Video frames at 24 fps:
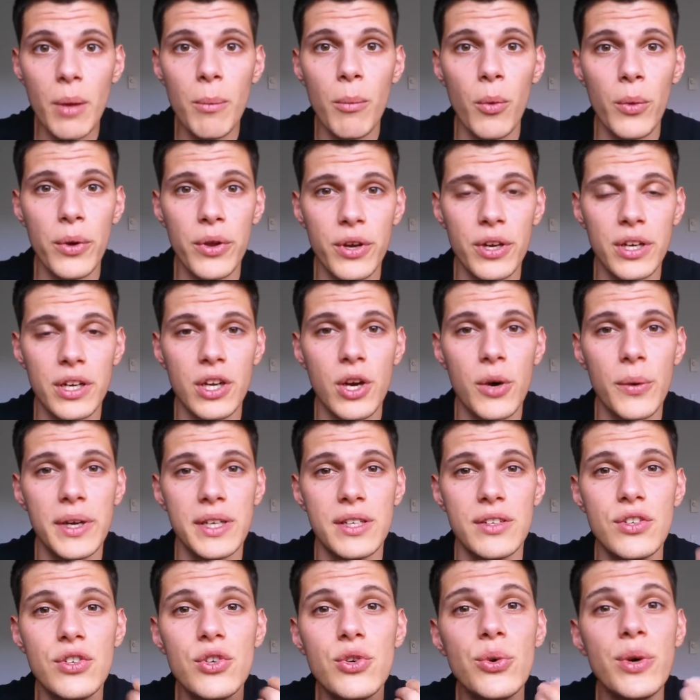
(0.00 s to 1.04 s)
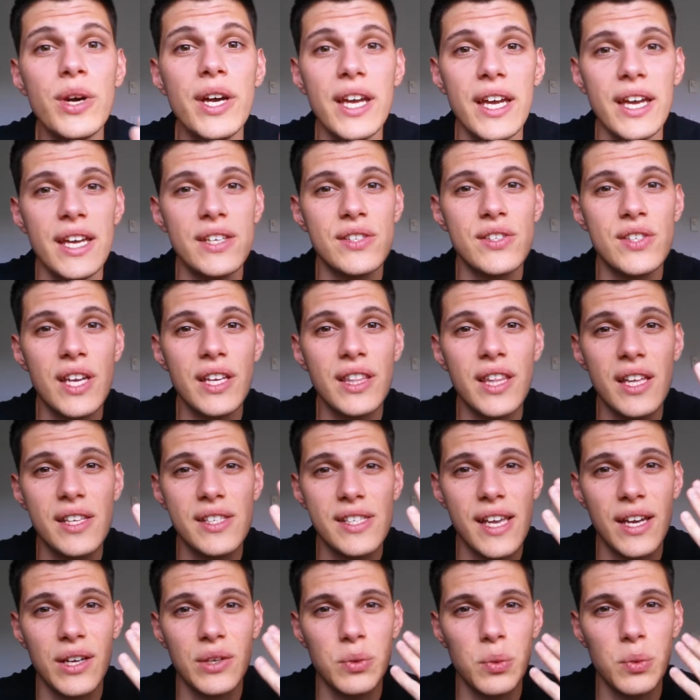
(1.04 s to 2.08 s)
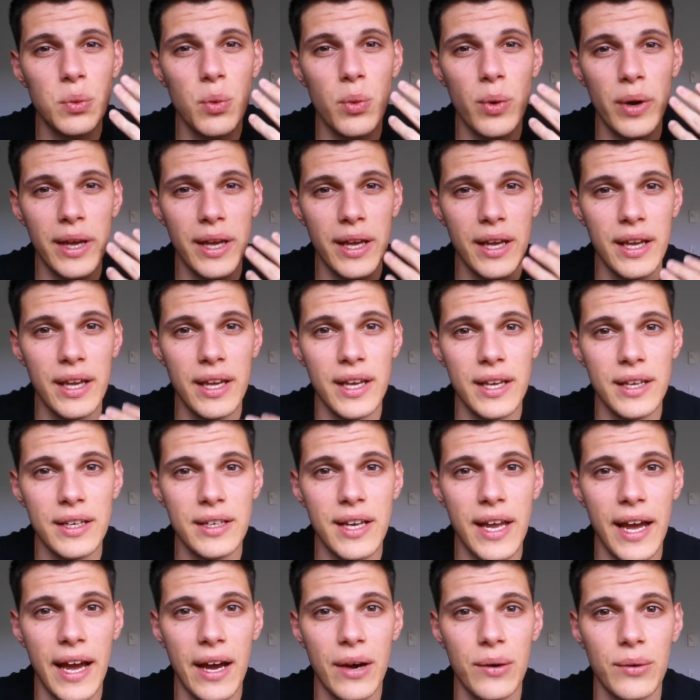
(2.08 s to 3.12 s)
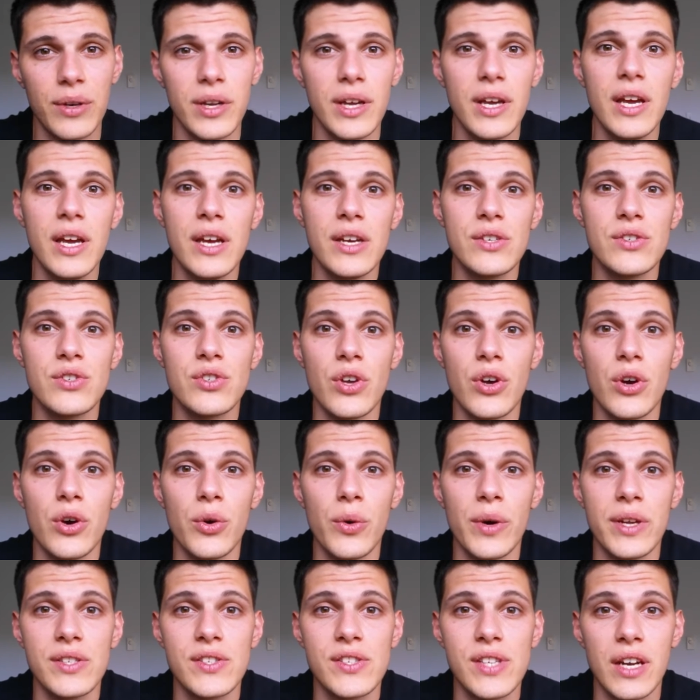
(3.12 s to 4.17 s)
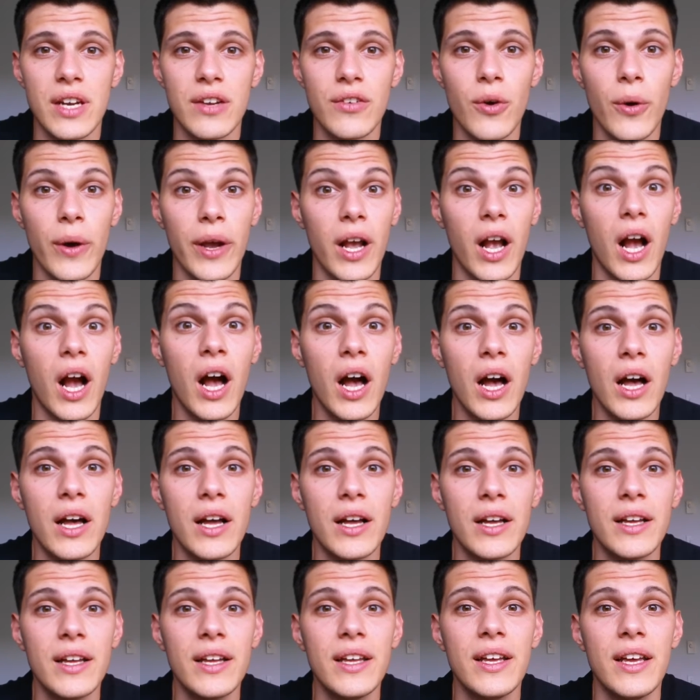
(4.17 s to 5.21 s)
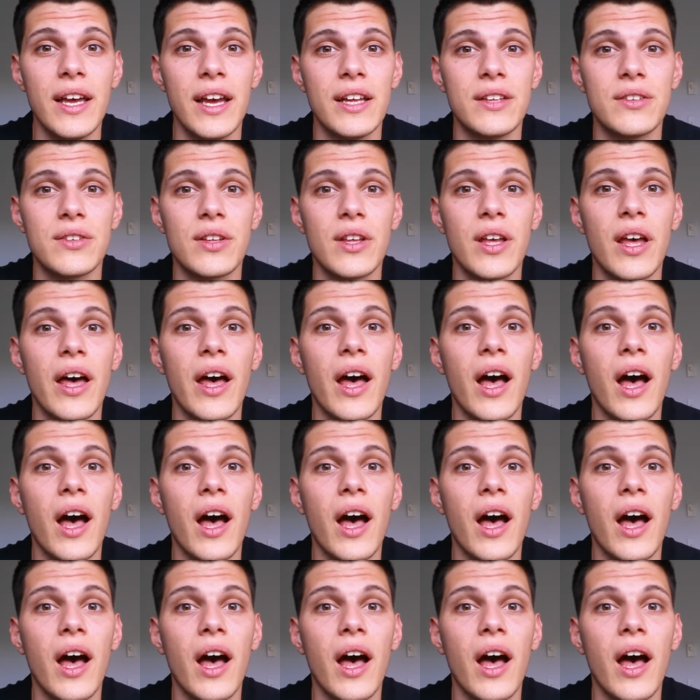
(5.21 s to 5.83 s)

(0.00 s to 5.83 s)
what you're going to go ahead and do is take that sound way down. So instead of going it's